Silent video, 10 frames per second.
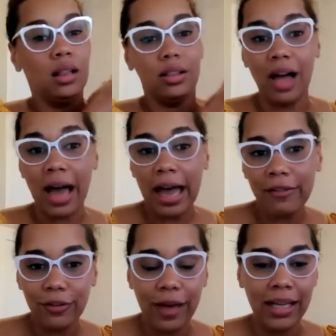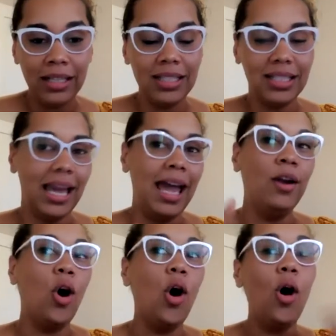live events.
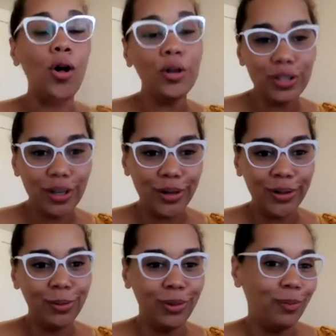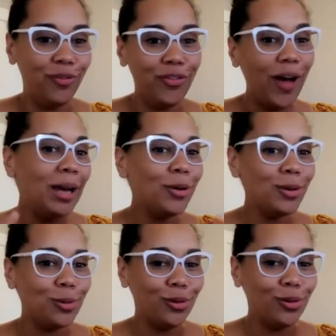And also the final
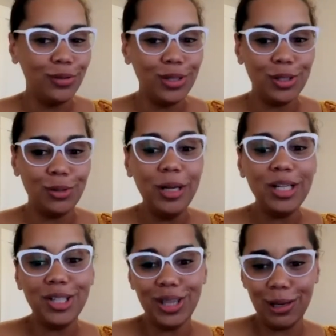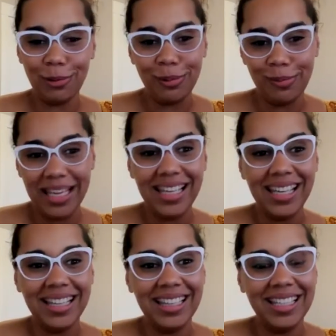sort of switch that we're
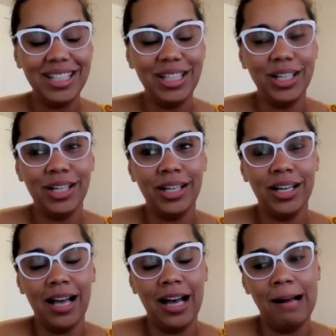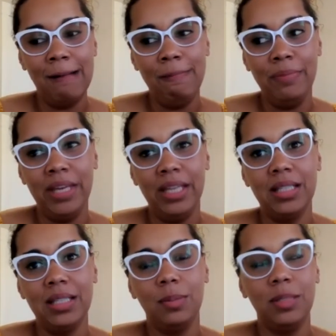making this year
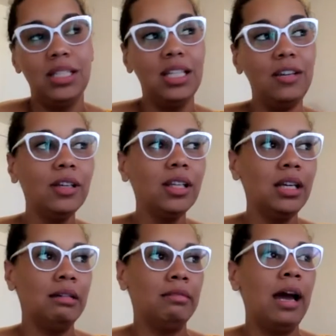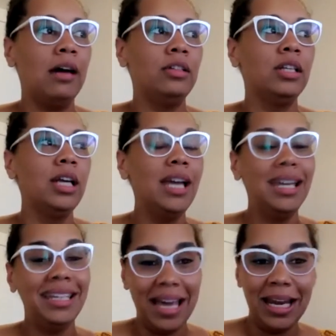is specifically around
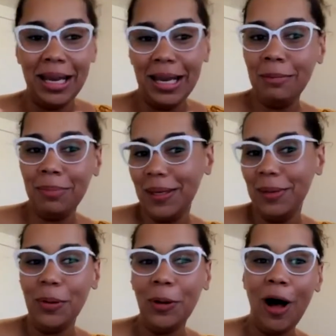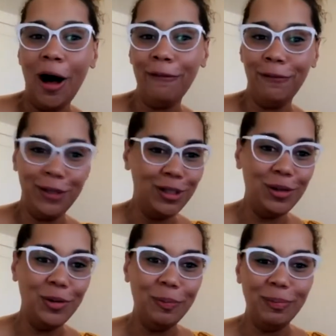getting people off
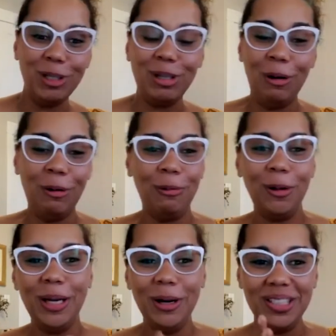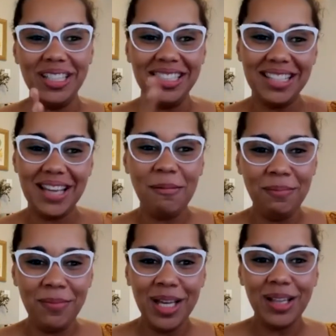Zoom. So we'll be hosting
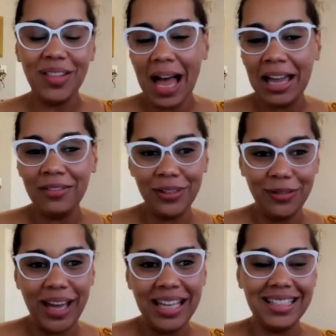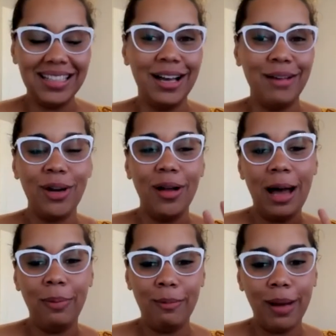some live events that'll
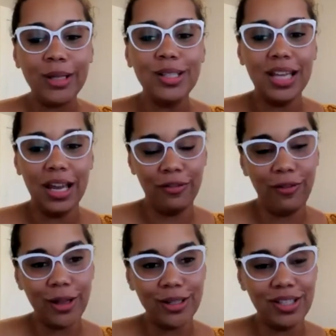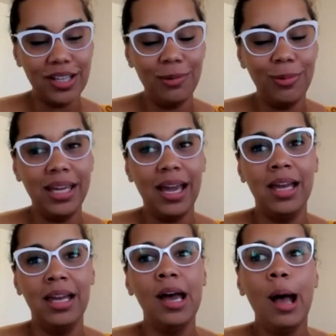happen Mother's Day and Father's Day
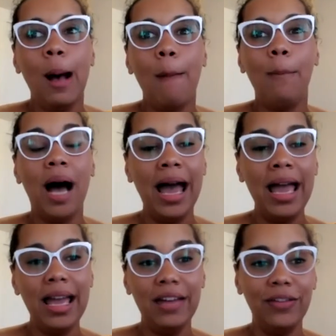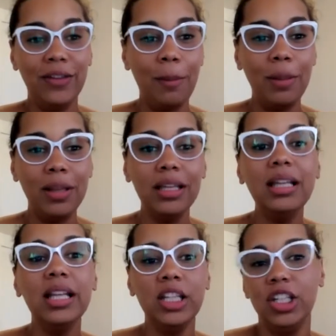weekend, but I have
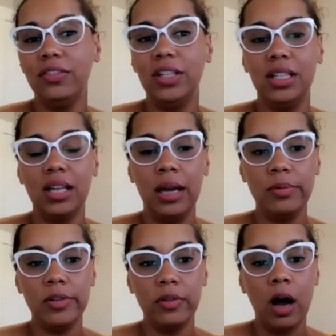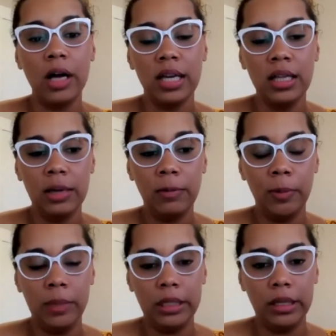completely shifted the types of content that we'll
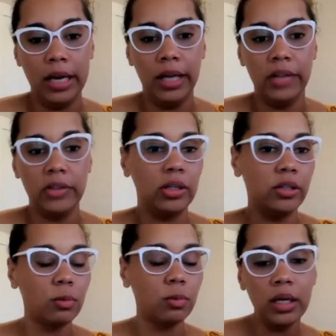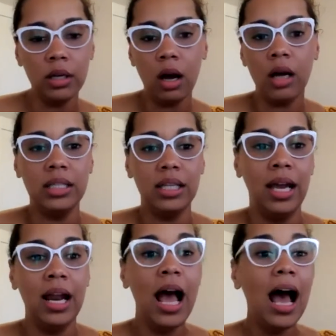be creating. So there's written content.